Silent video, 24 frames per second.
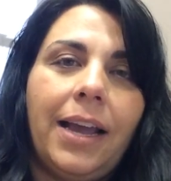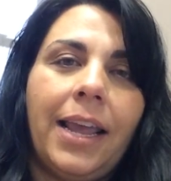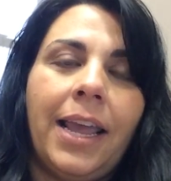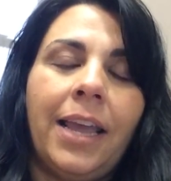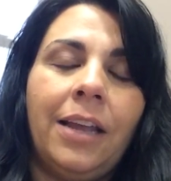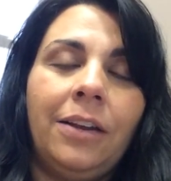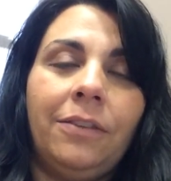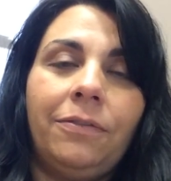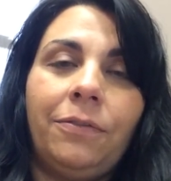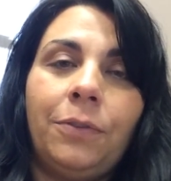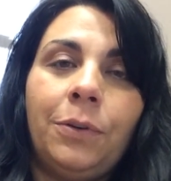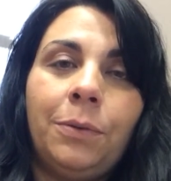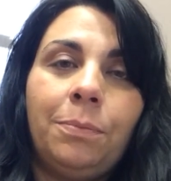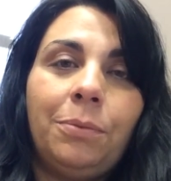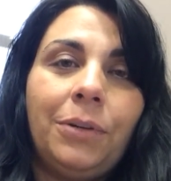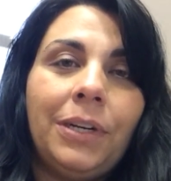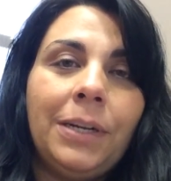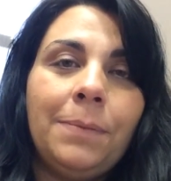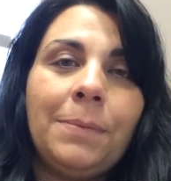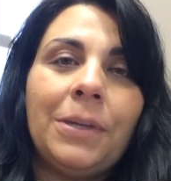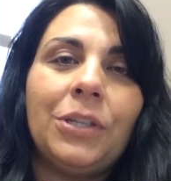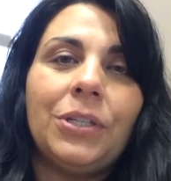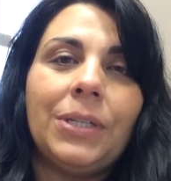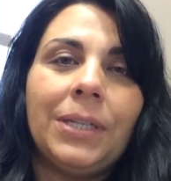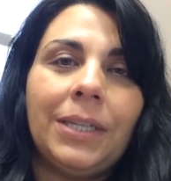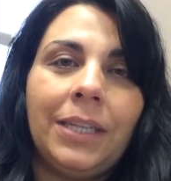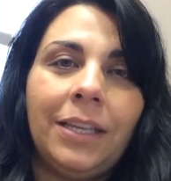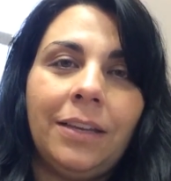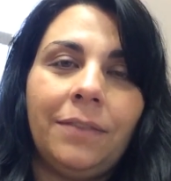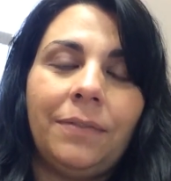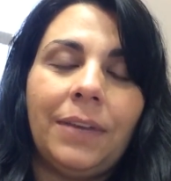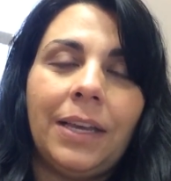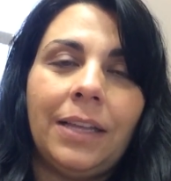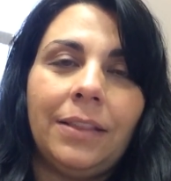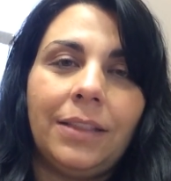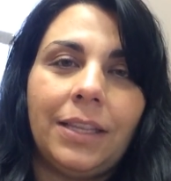and for pretty much any
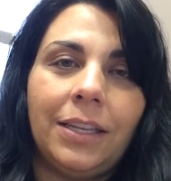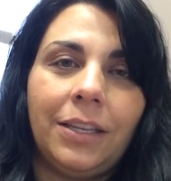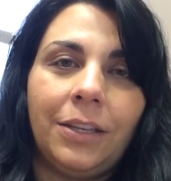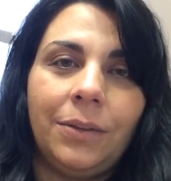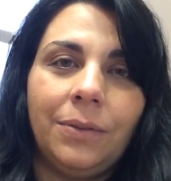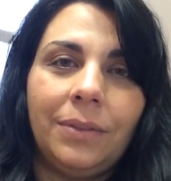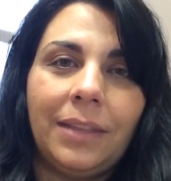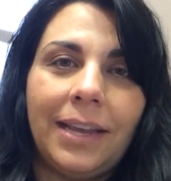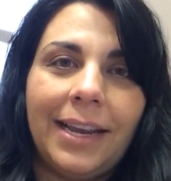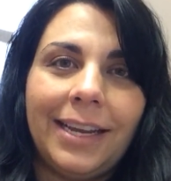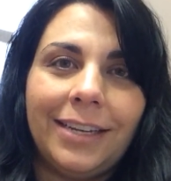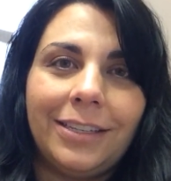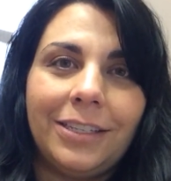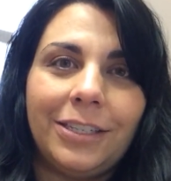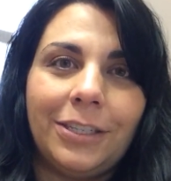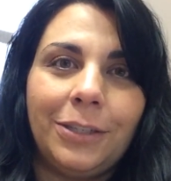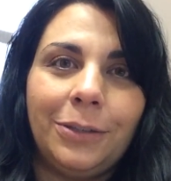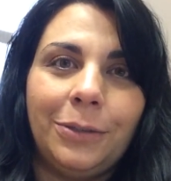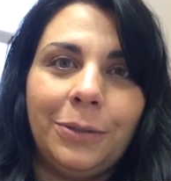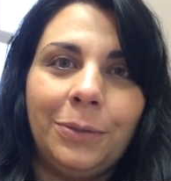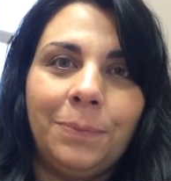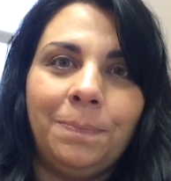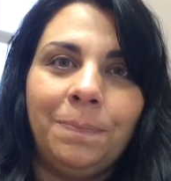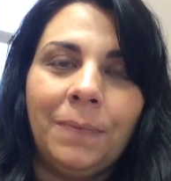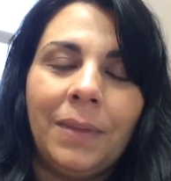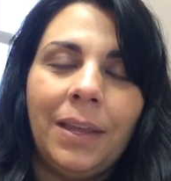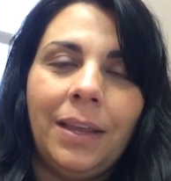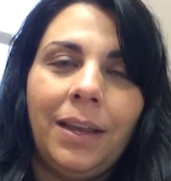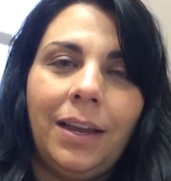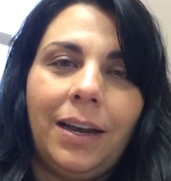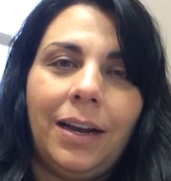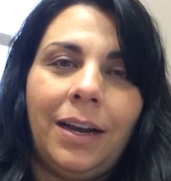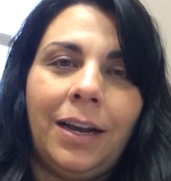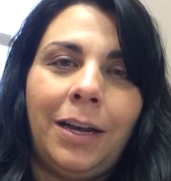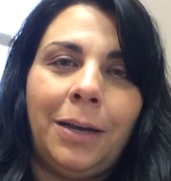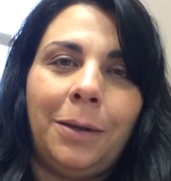event that you'd like to
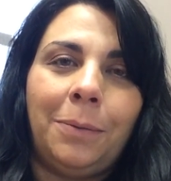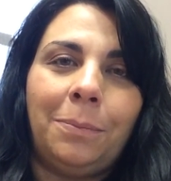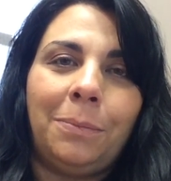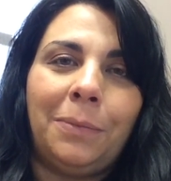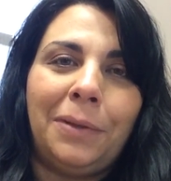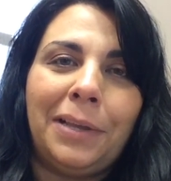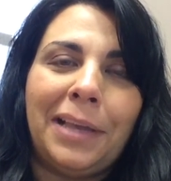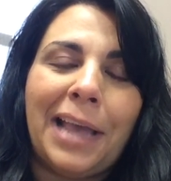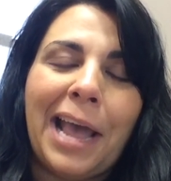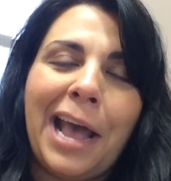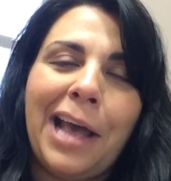um,